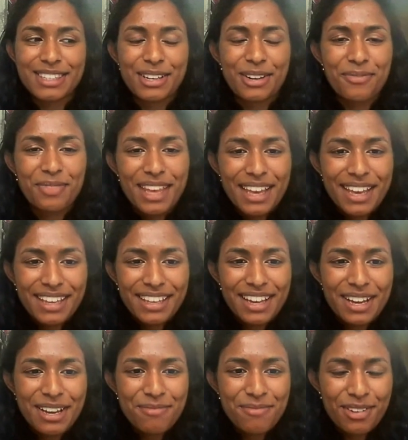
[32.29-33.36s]
So,
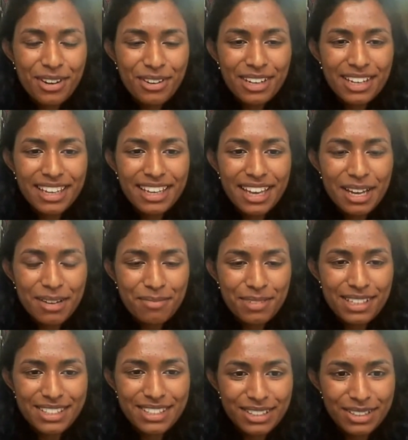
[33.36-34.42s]
yeah, I'm very
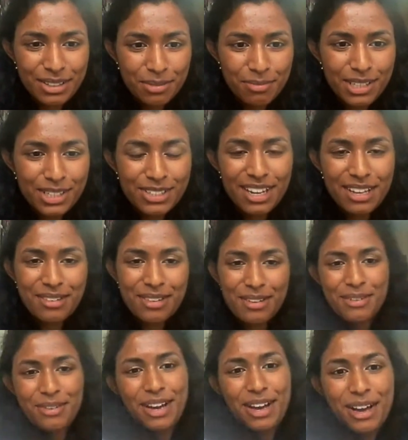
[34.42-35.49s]
happy to be shared,
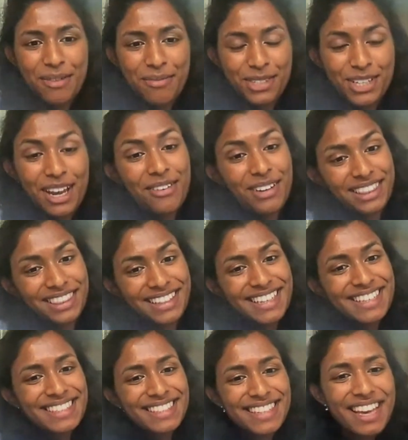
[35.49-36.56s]
um, sharing
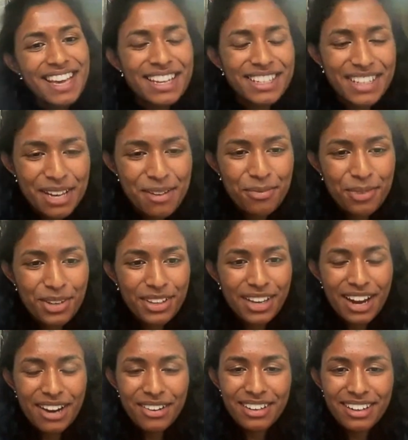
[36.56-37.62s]
this time with
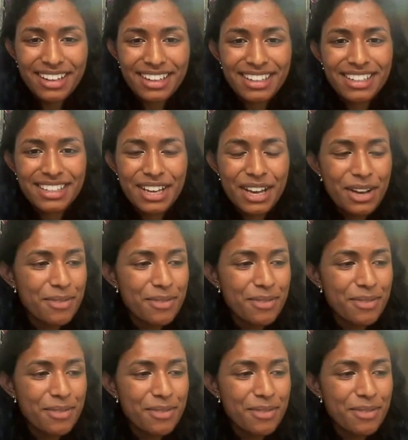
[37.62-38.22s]
Caroline.